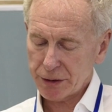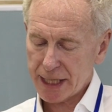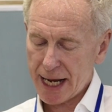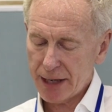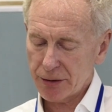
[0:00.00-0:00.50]

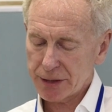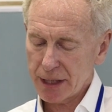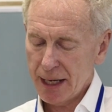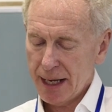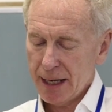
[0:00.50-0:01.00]
standards
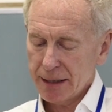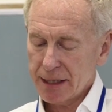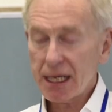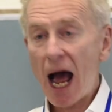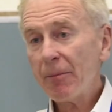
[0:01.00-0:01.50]

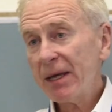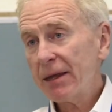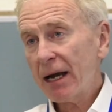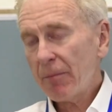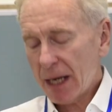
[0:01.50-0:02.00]
does not mean
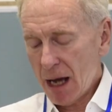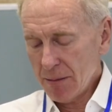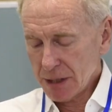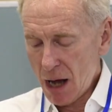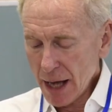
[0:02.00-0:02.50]
that it
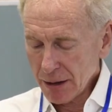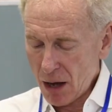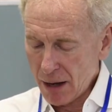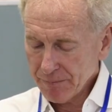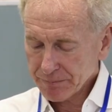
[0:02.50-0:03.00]
becomes
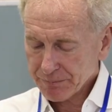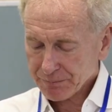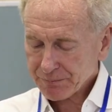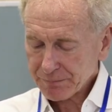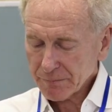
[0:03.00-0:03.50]
non-law.
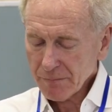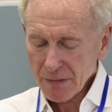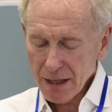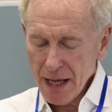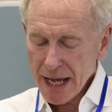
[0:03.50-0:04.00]

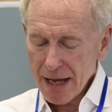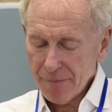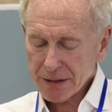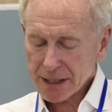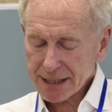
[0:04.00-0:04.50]

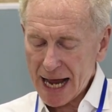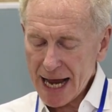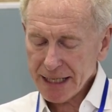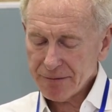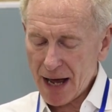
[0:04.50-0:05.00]
If a
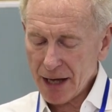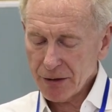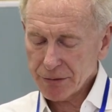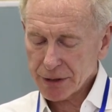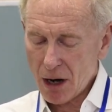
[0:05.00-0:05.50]
society's
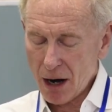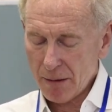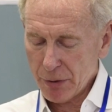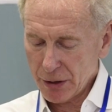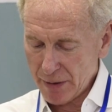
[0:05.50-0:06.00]
values are
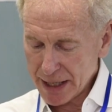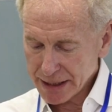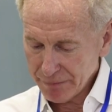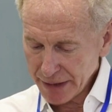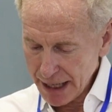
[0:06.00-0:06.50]

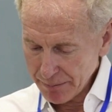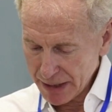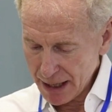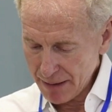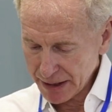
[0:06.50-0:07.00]
progressively
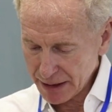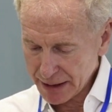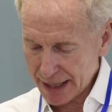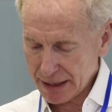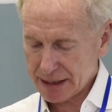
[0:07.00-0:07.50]
becoming the
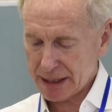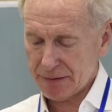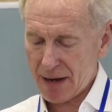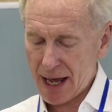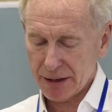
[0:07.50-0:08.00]
technicist
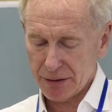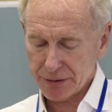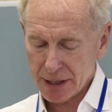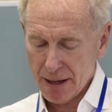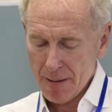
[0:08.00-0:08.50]
values,